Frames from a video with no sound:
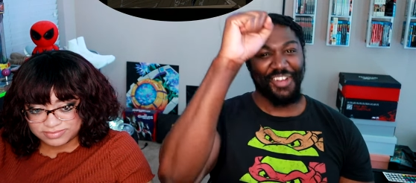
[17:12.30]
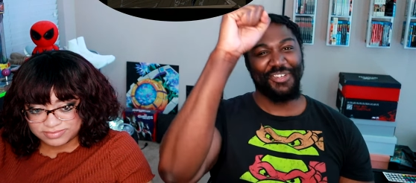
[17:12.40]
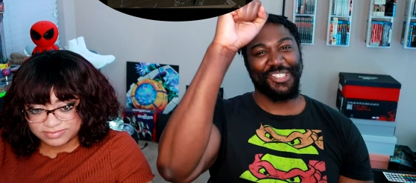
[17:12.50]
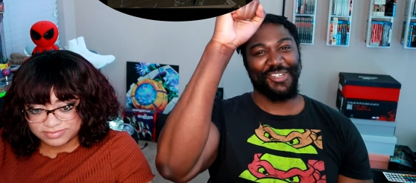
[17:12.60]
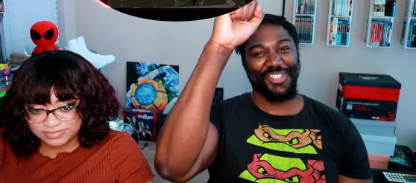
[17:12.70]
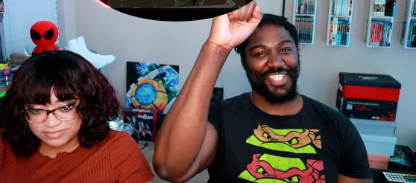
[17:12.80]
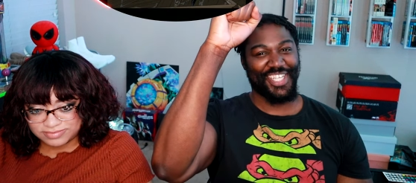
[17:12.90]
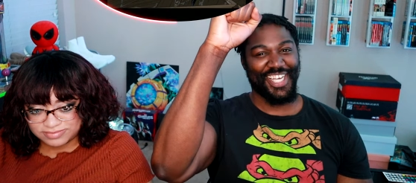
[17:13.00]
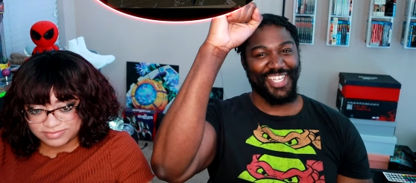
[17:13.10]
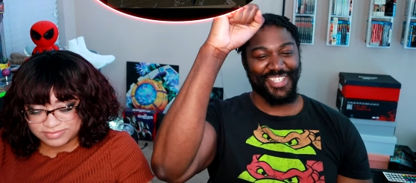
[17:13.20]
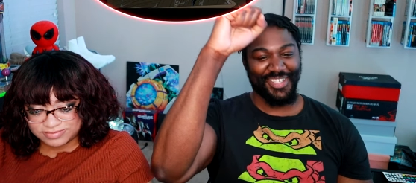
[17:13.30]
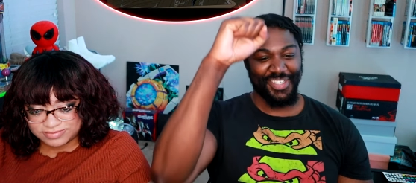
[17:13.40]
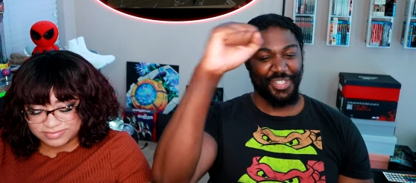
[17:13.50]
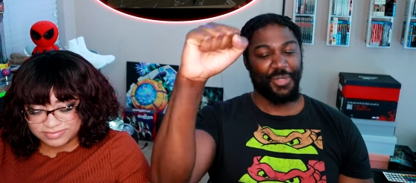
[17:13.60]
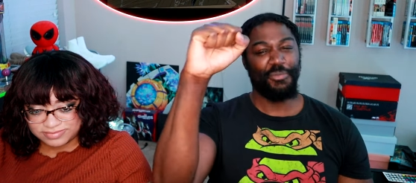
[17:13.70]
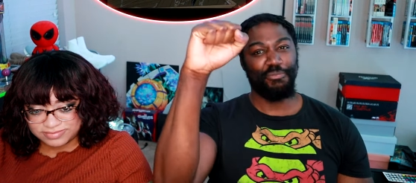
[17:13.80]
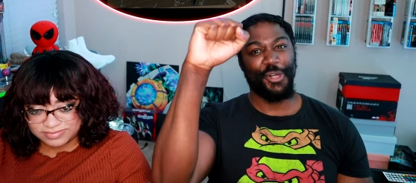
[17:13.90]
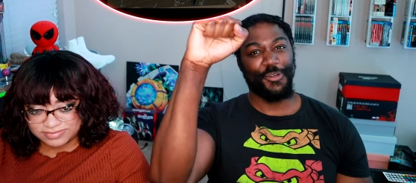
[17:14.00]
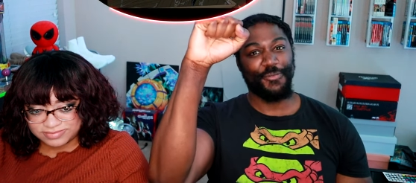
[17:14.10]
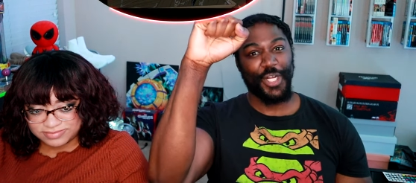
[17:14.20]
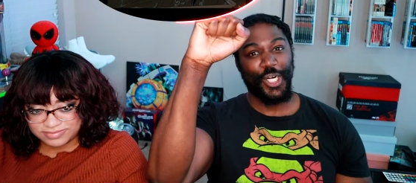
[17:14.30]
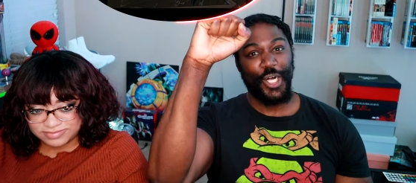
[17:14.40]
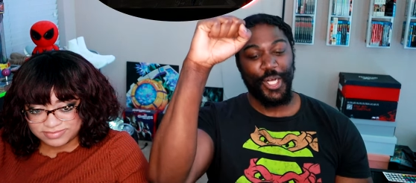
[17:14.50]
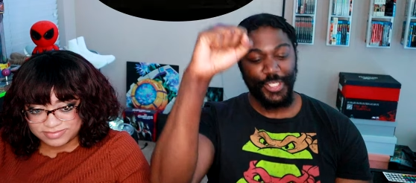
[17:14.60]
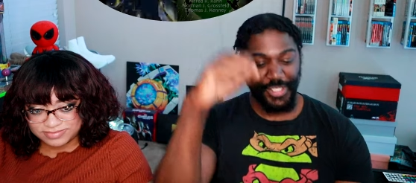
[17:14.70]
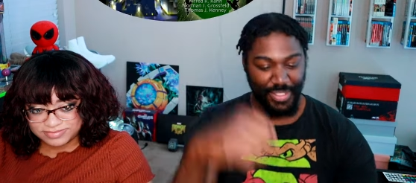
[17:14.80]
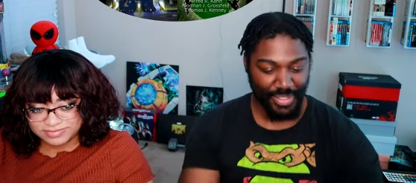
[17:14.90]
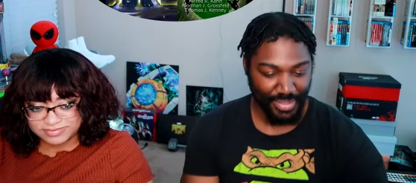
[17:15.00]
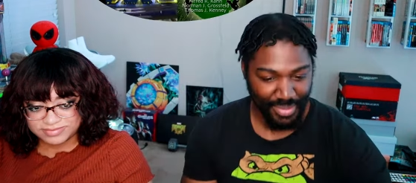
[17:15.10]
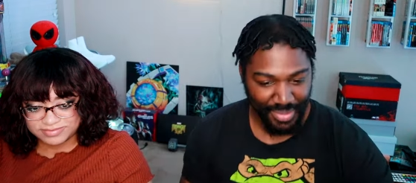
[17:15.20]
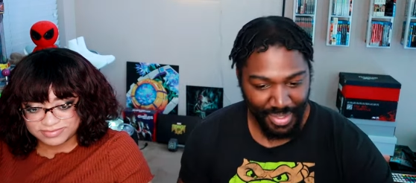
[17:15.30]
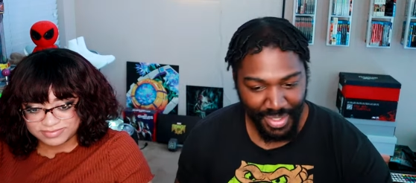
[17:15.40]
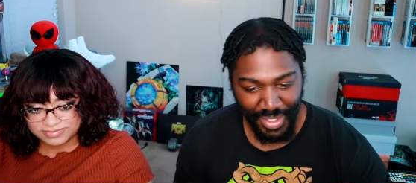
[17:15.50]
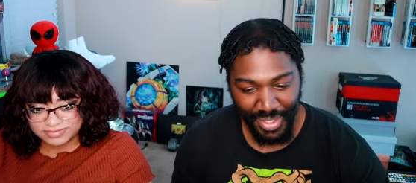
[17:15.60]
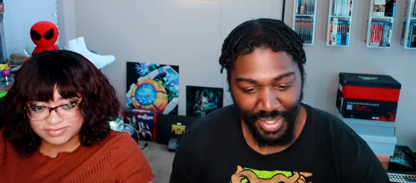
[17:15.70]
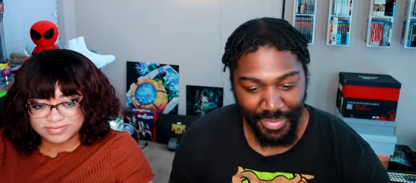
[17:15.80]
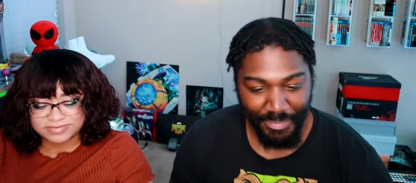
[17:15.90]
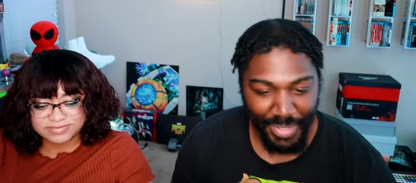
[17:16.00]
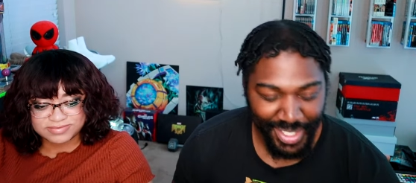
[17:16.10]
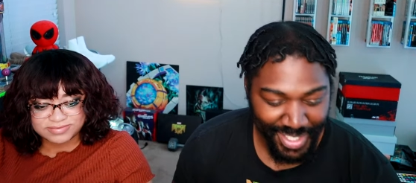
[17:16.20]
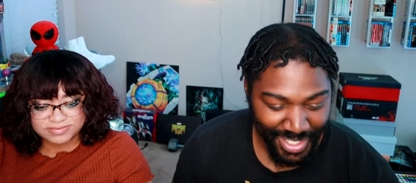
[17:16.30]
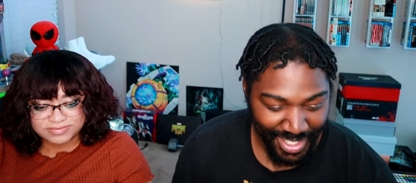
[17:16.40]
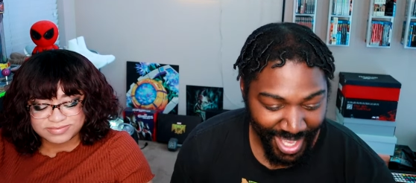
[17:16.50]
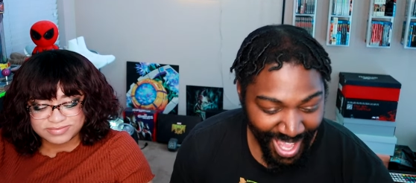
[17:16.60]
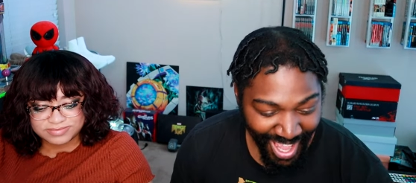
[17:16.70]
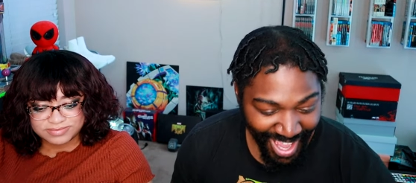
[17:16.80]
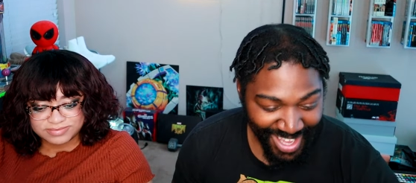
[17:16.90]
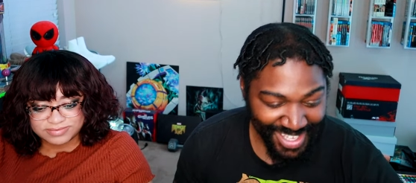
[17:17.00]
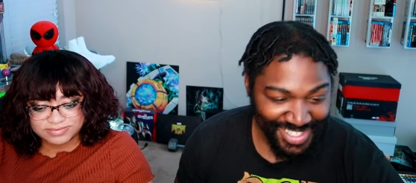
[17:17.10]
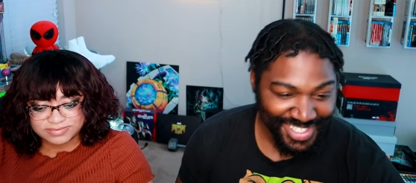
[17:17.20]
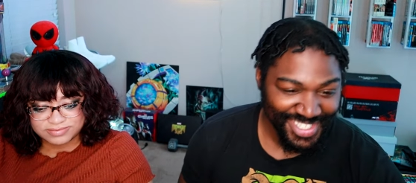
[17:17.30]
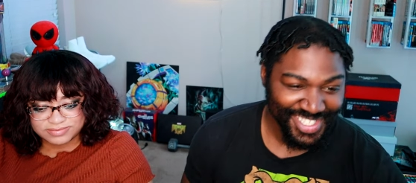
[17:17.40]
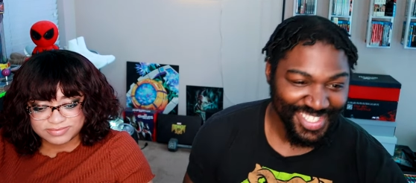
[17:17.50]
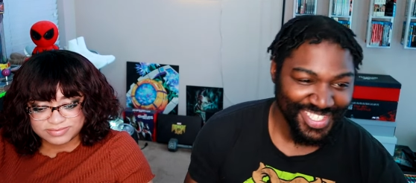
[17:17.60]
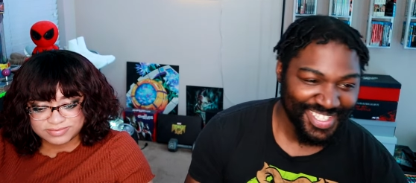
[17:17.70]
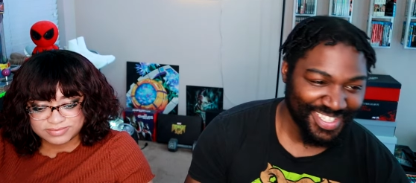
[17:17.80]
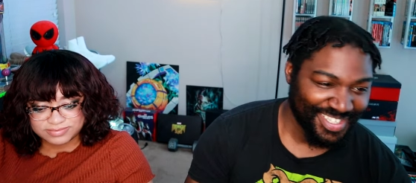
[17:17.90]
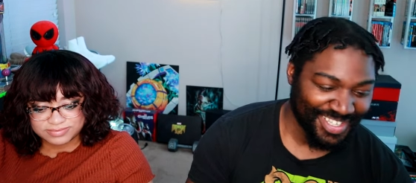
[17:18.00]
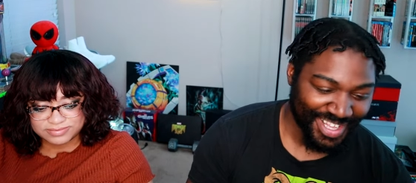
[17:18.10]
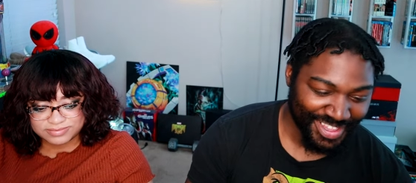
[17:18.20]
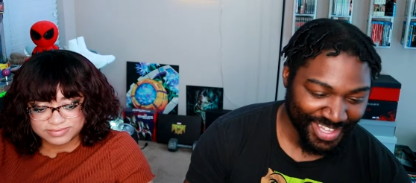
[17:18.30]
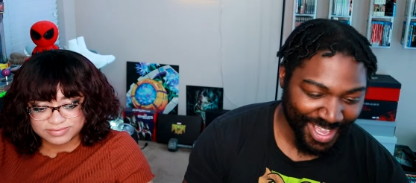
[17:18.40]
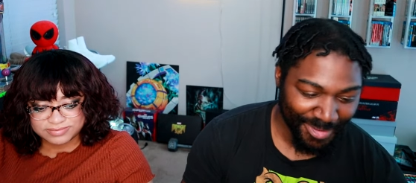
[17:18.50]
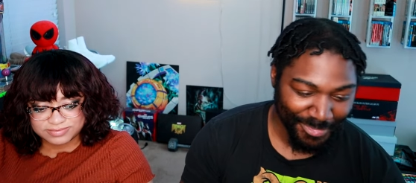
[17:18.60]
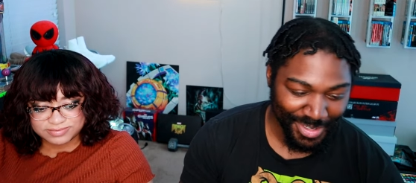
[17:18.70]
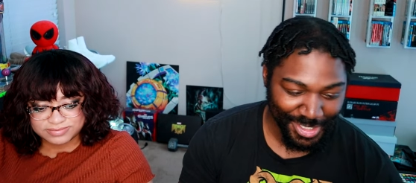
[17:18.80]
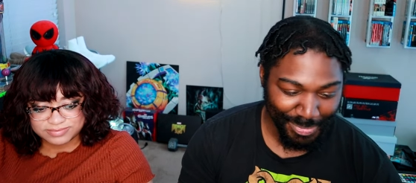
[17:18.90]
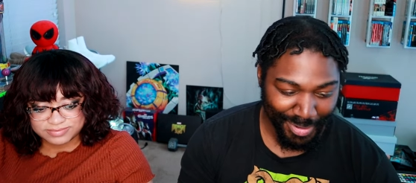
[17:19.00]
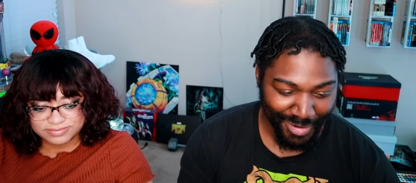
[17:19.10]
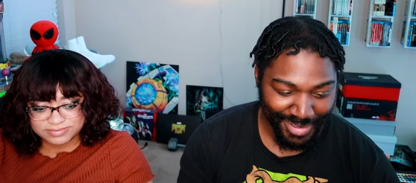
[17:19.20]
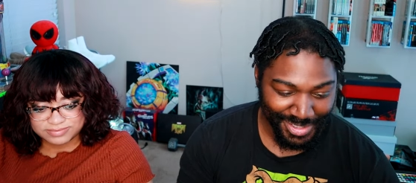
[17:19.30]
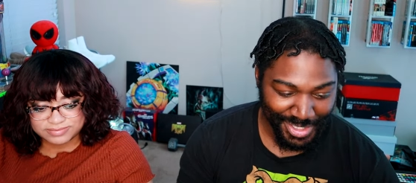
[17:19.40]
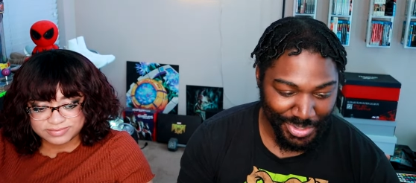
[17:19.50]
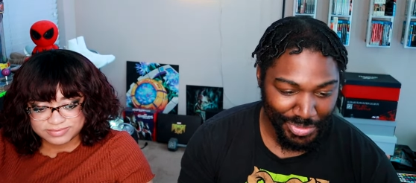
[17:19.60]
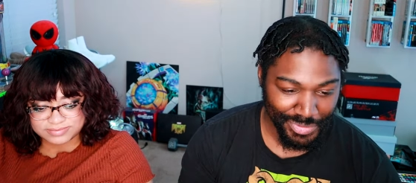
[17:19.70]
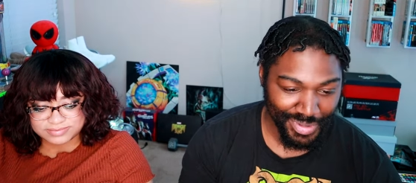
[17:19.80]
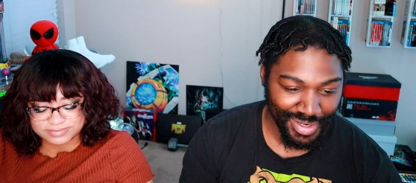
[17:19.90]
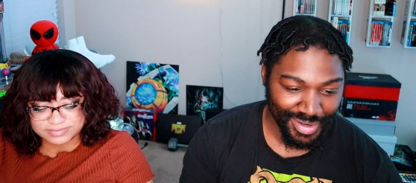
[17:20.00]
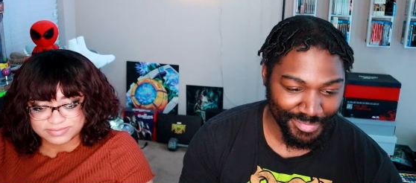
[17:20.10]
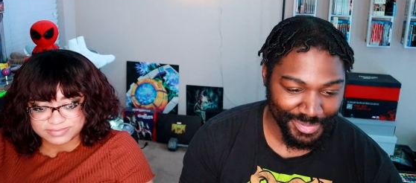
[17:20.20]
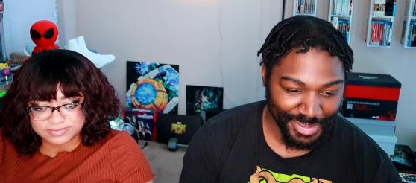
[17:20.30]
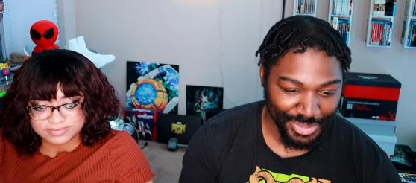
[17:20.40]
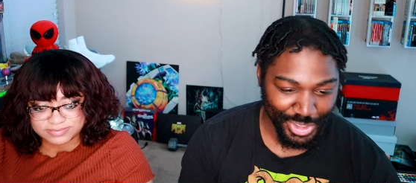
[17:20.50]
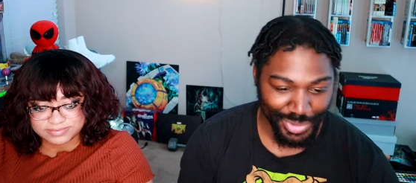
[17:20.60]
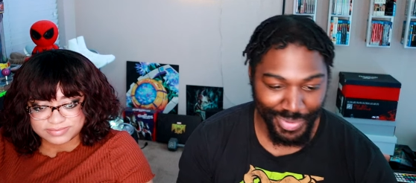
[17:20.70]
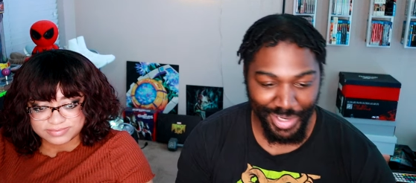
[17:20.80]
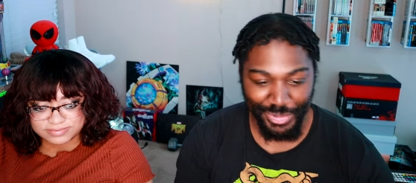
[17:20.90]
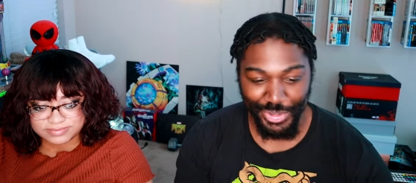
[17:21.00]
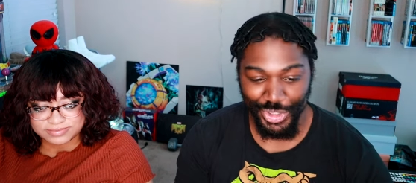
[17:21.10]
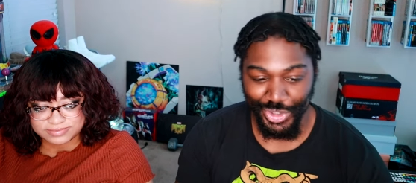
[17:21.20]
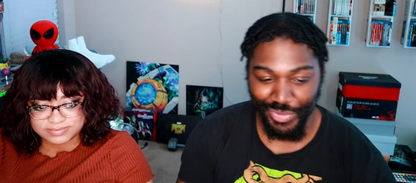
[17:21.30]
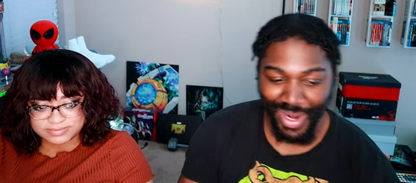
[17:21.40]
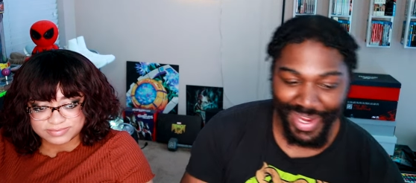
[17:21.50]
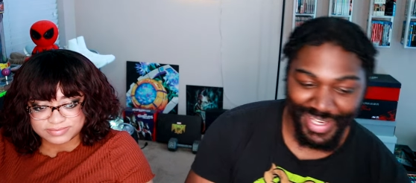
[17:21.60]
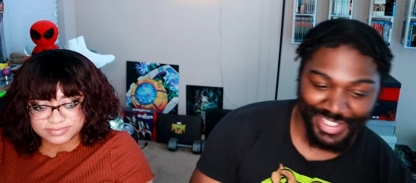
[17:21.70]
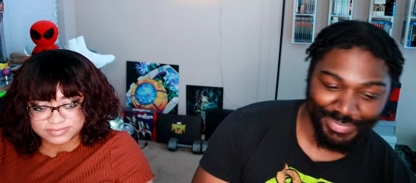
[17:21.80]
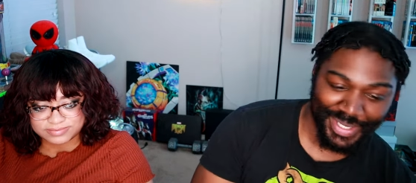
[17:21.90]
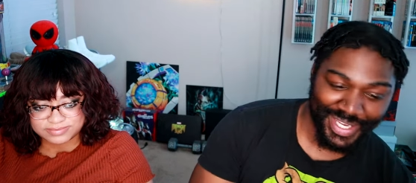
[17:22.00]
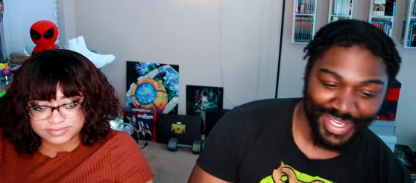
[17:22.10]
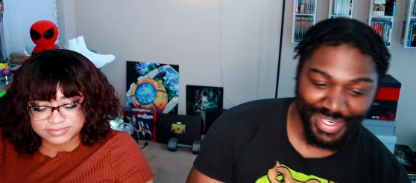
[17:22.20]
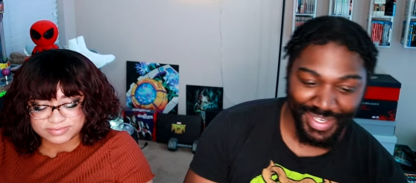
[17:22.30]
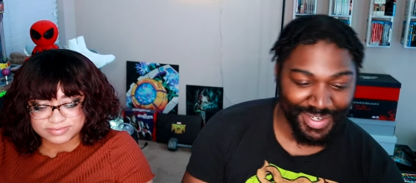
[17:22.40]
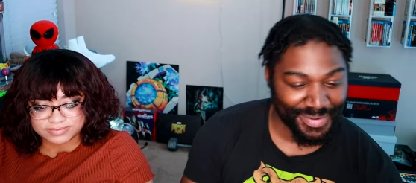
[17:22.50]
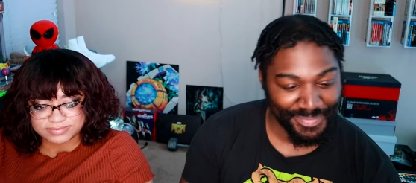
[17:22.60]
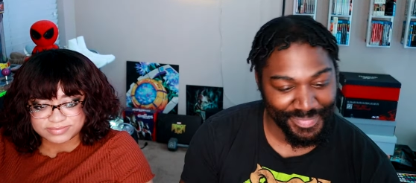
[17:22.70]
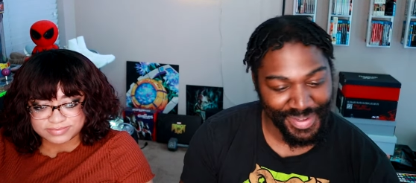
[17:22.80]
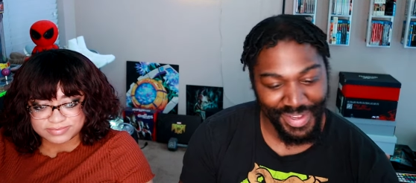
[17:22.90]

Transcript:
Speaker 1: knew I was gonna see that. Motherfuckers. But guys, that was part 2 of the Shredder Strikes, man.